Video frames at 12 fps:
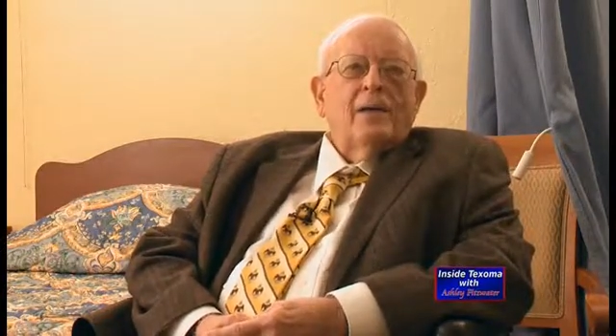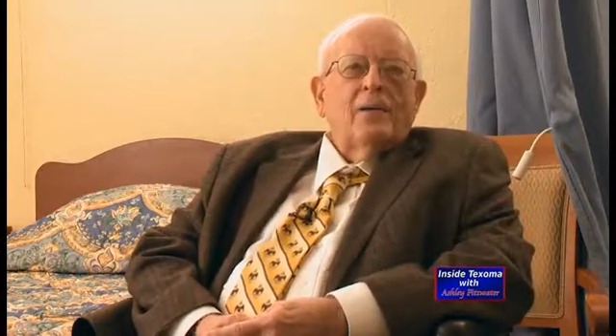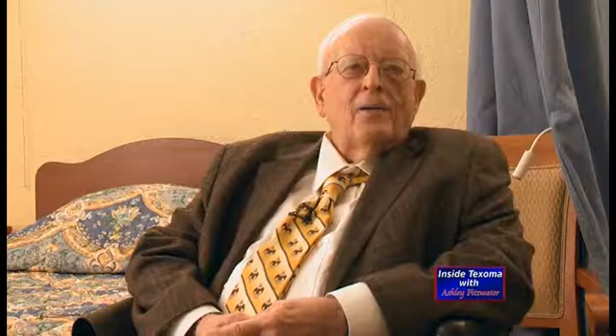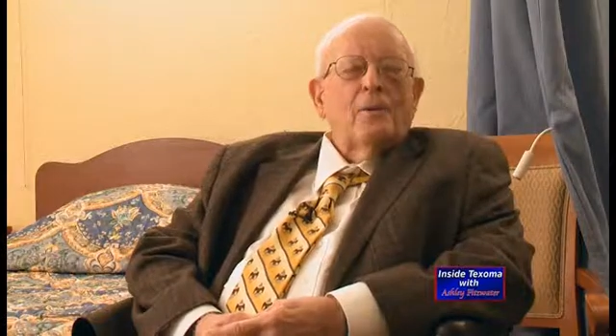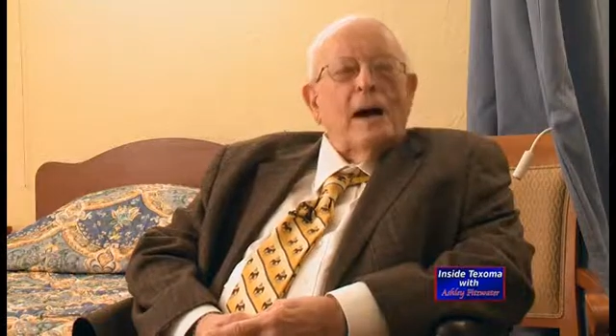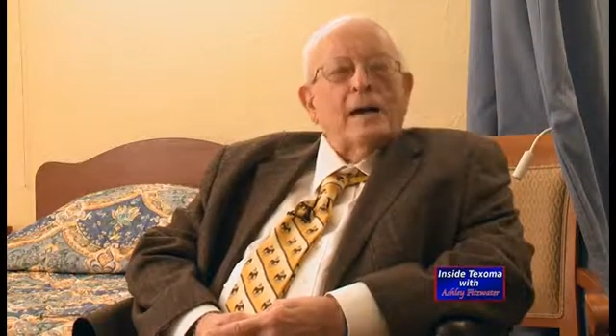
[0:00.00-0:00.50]

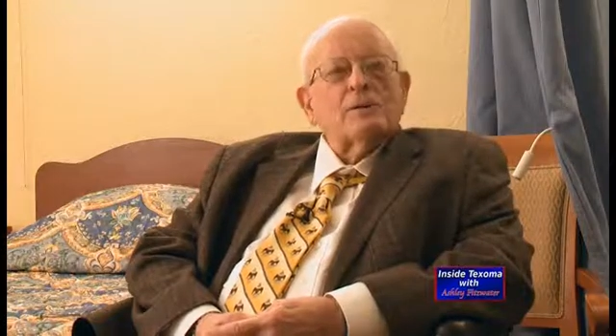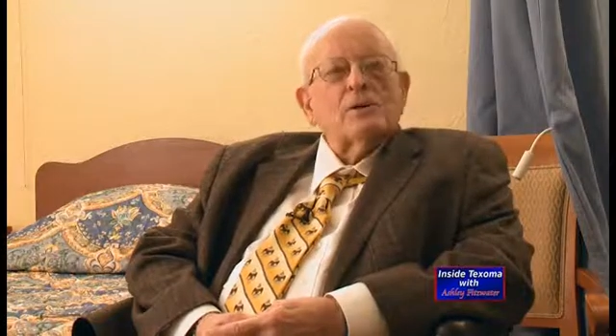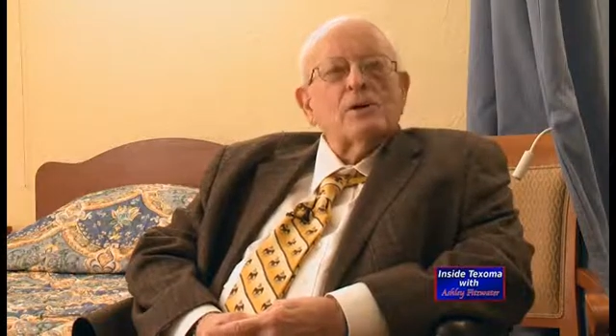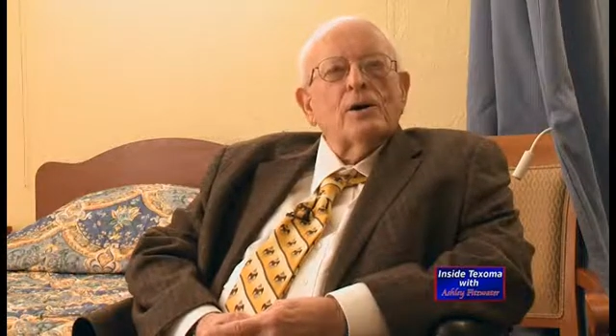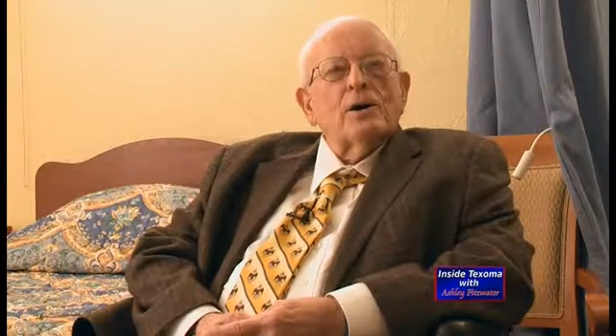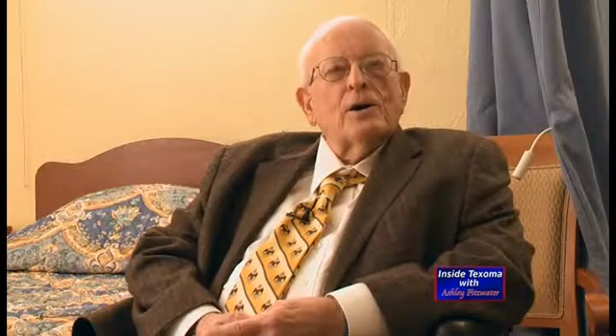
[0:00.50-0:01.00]
The banks are
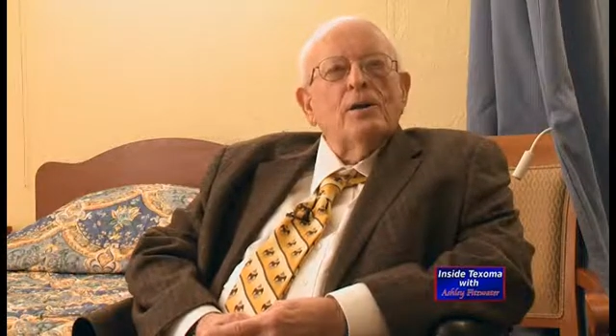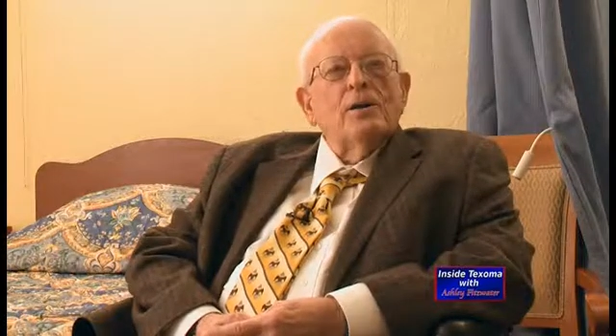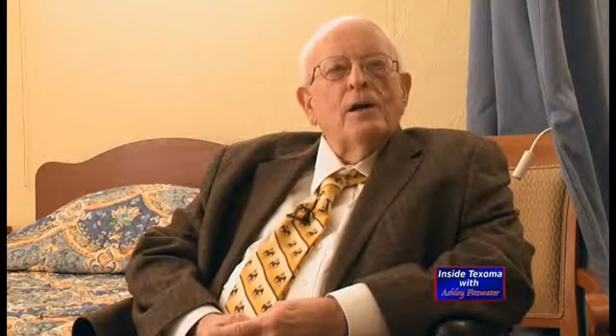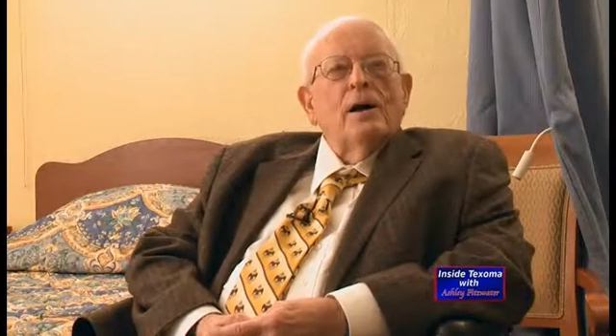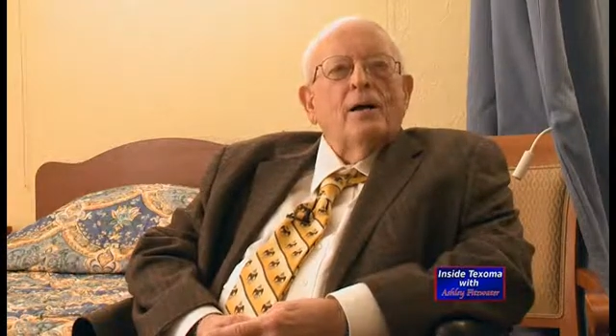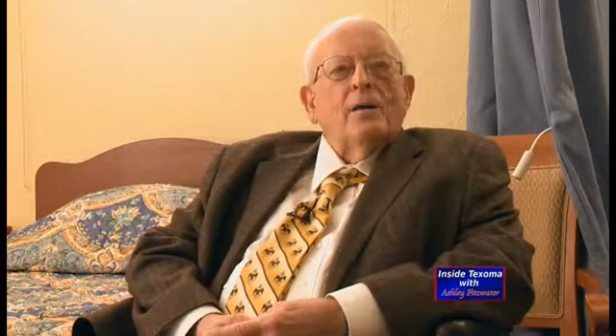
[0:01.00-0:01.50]
good,
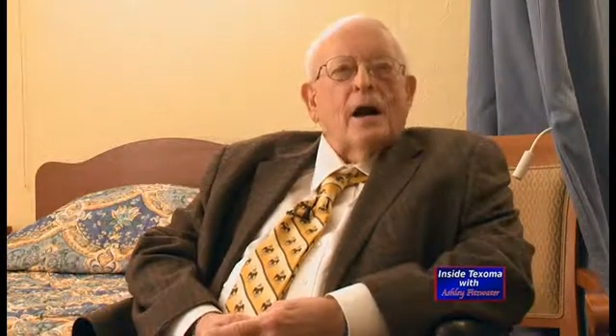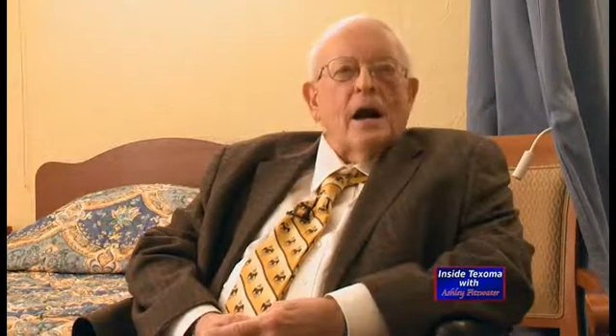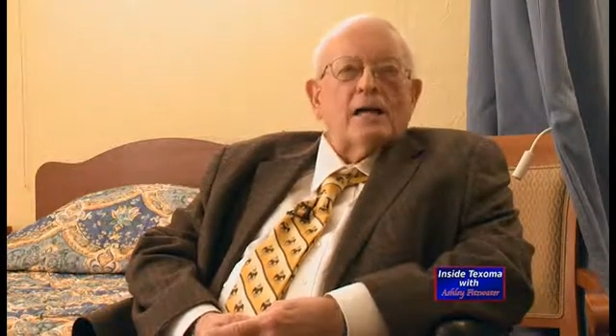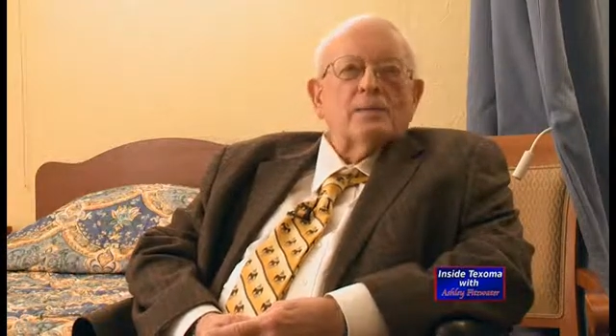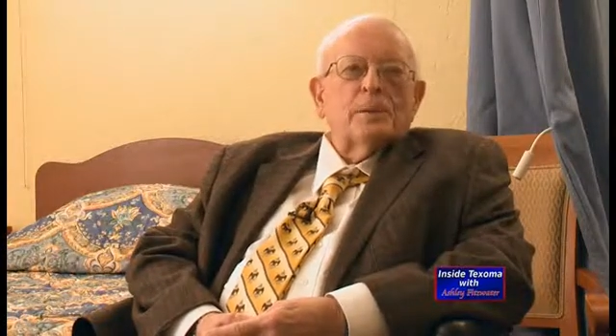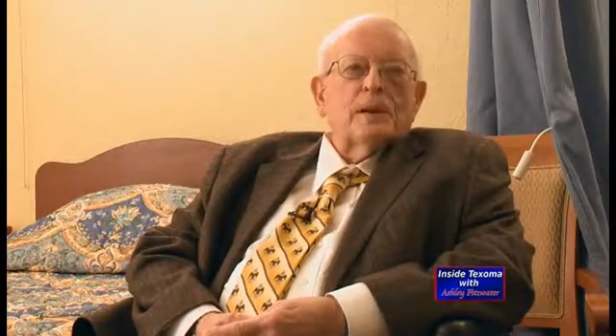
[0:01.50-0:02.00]
the
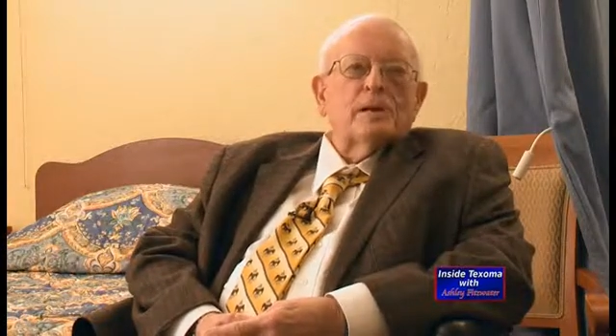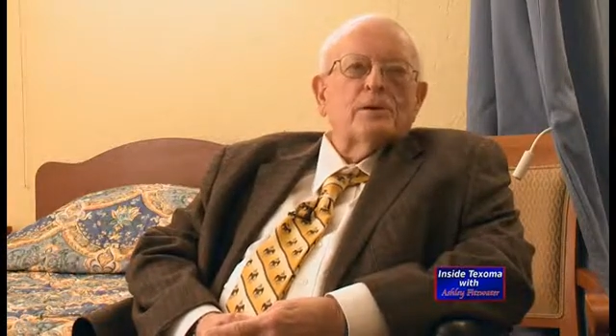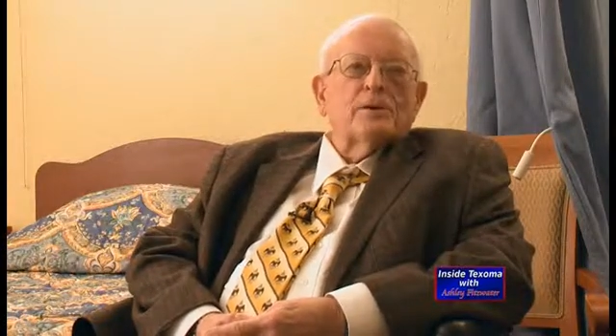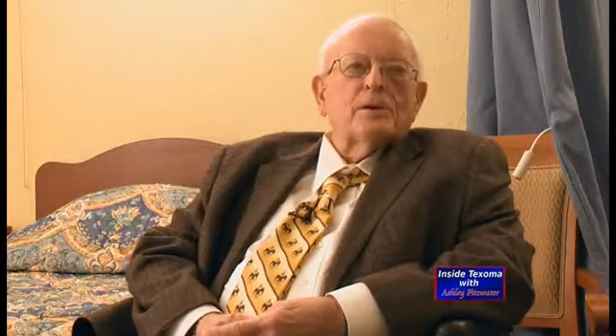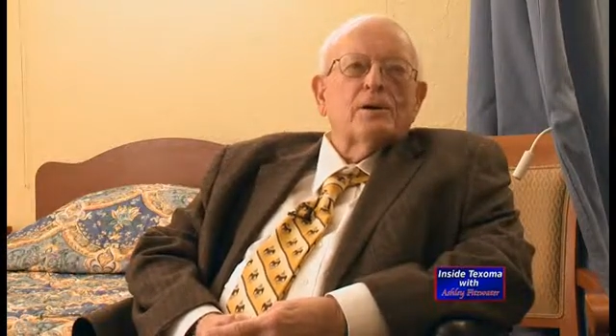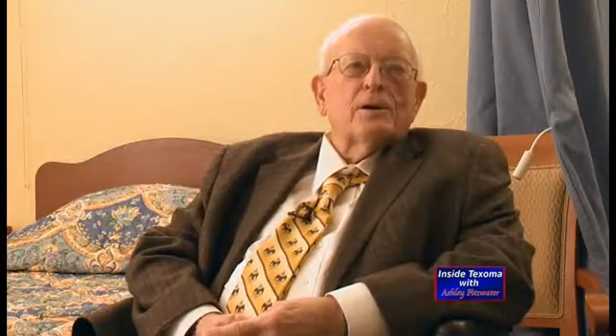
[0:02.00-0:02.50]
hospitals
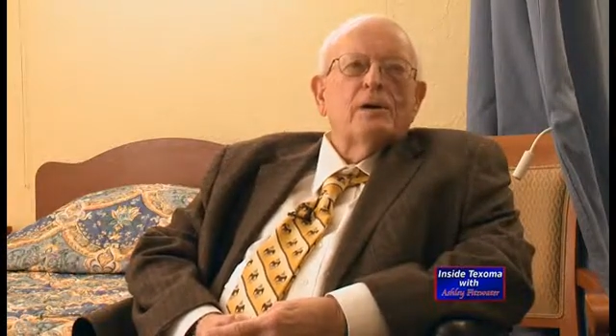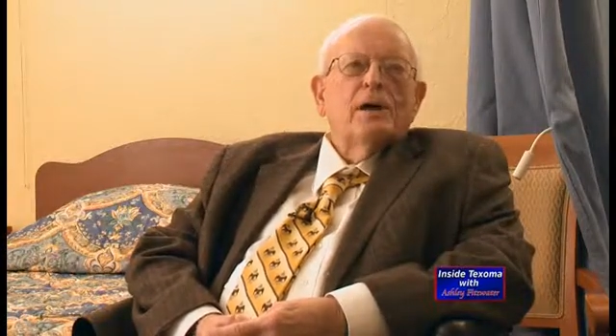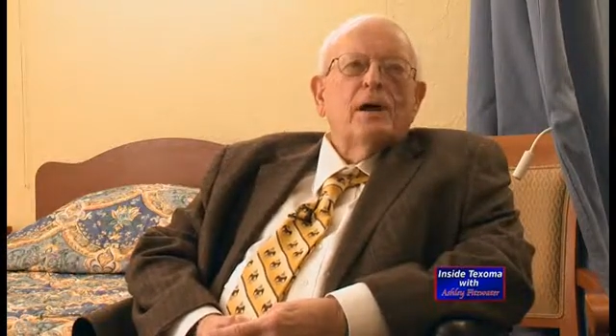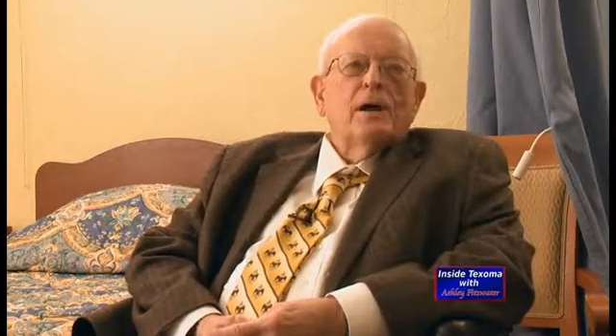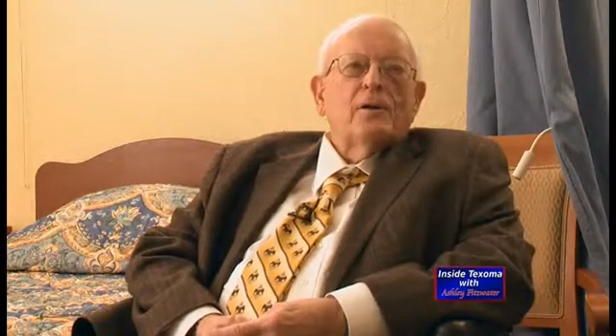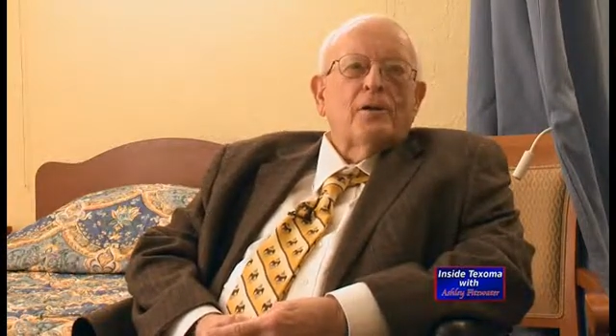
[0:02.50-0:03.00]
are good,
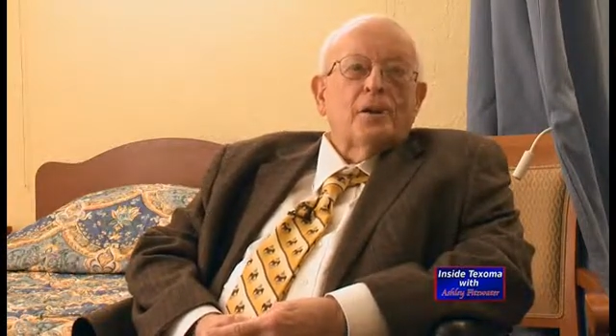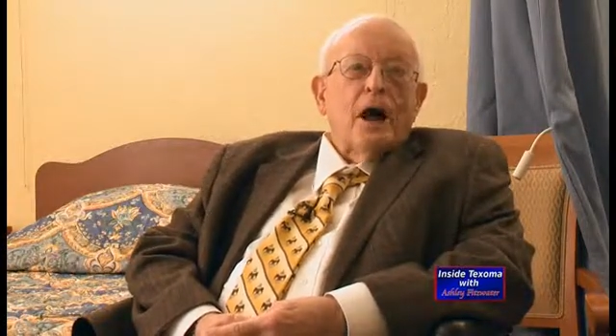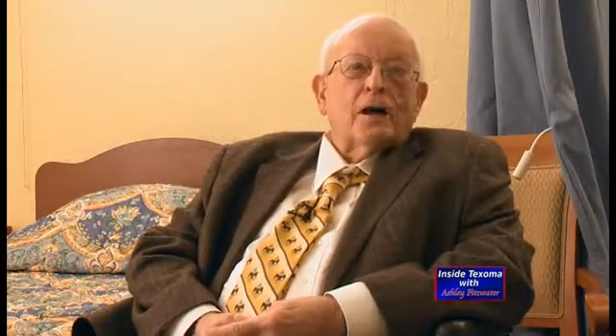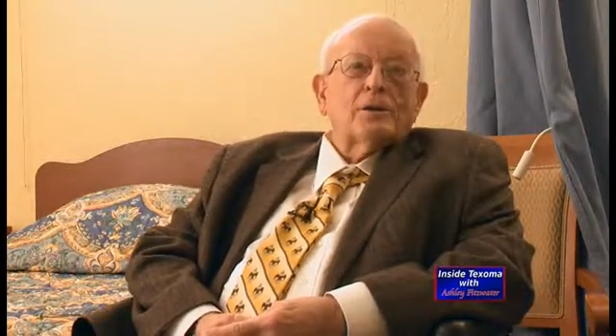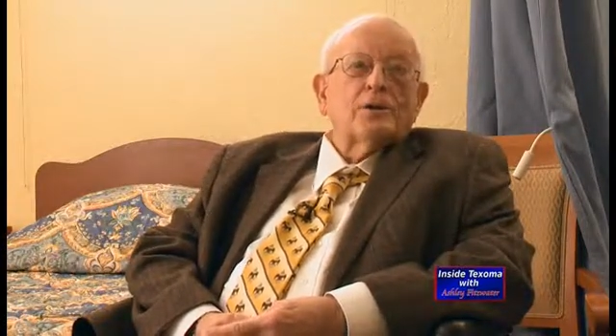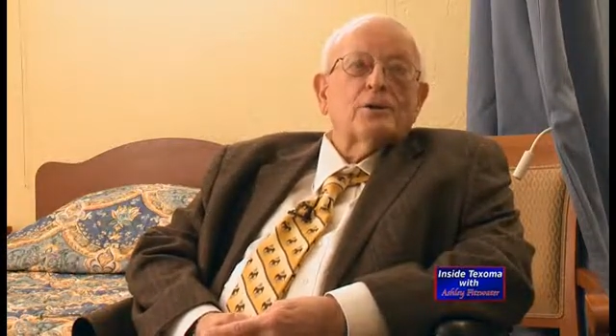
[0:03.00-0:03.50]
the
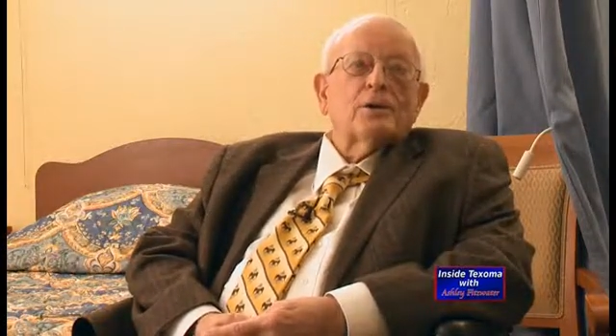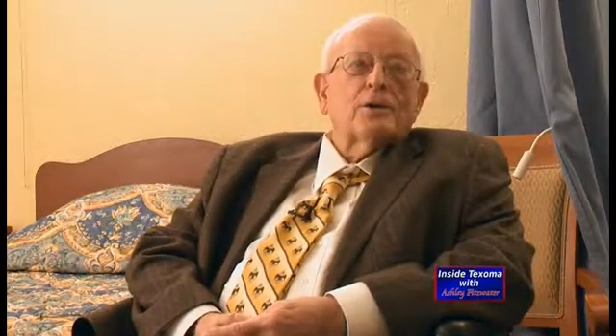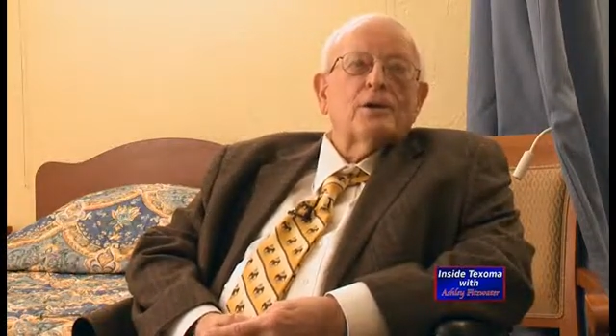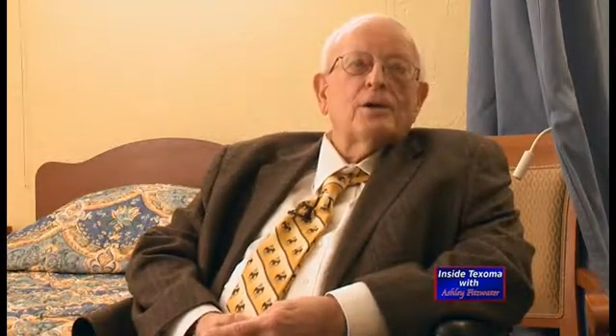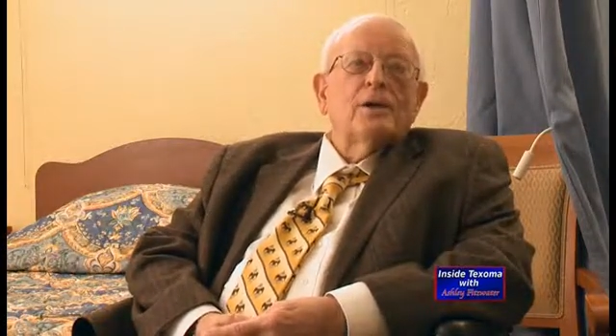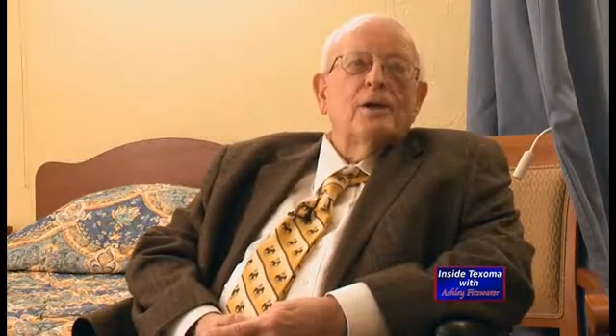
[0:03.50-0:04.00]
doctors are
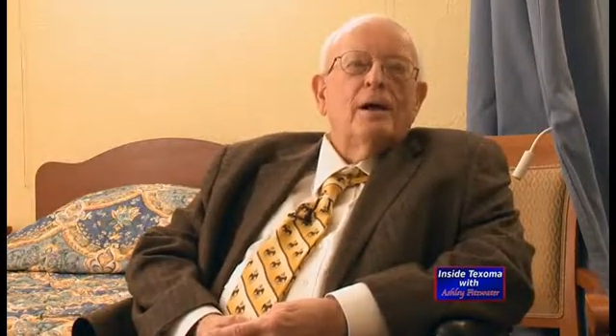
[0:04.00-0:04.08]
good,